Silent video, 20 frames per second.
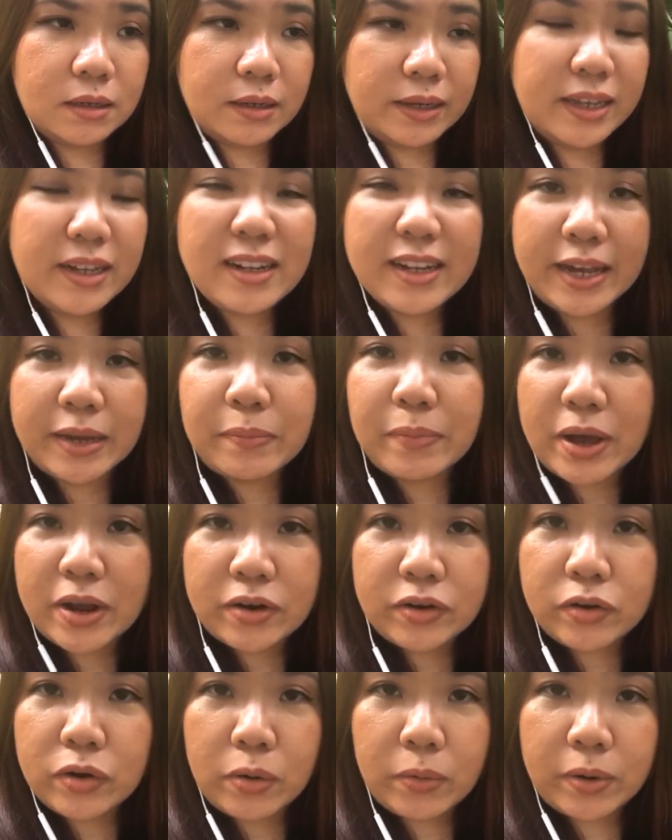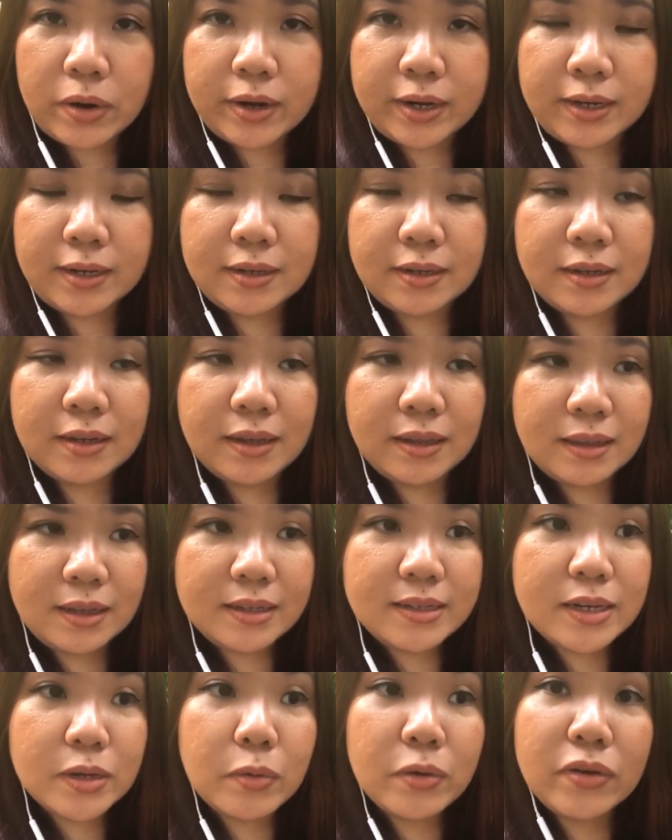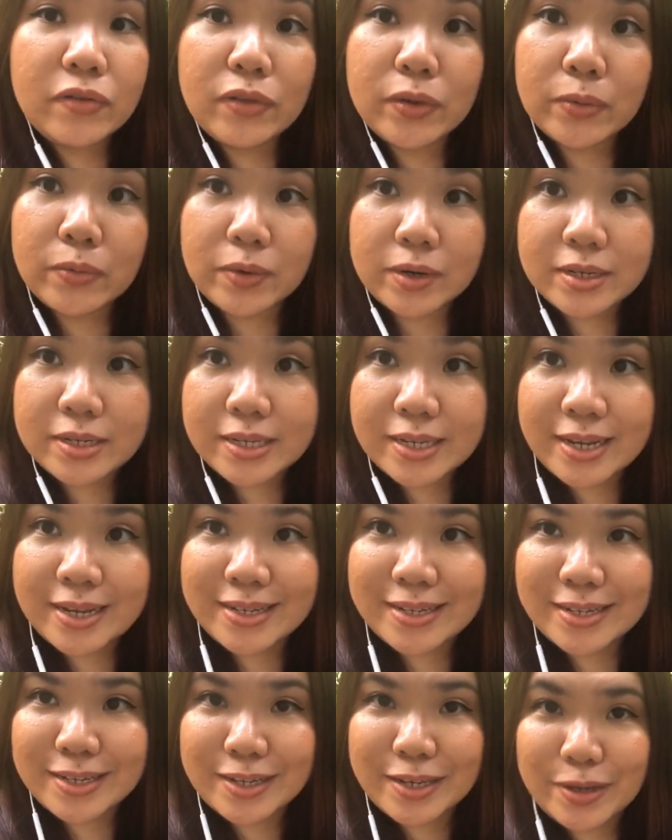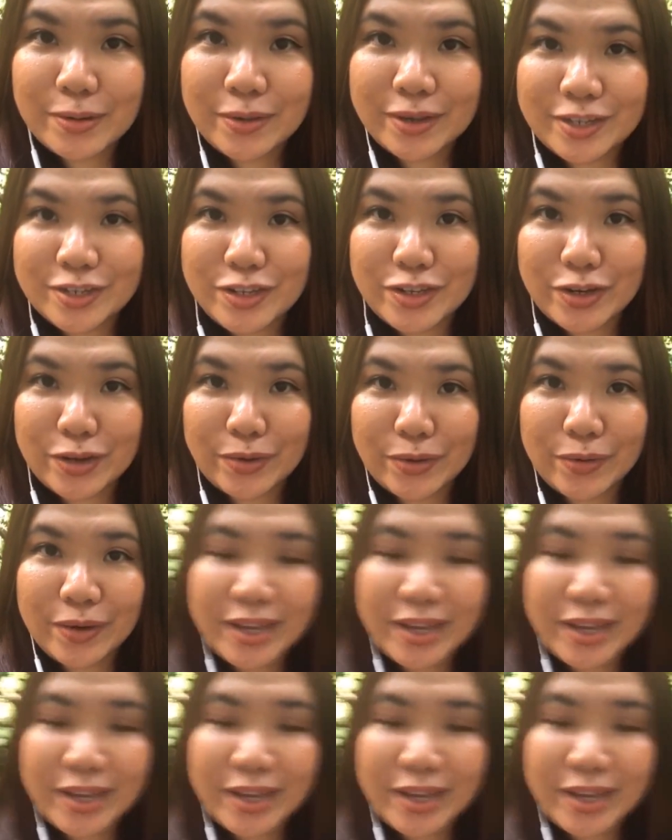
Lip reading: It'll get better, don't worry. That's like one of the worst things that you can do.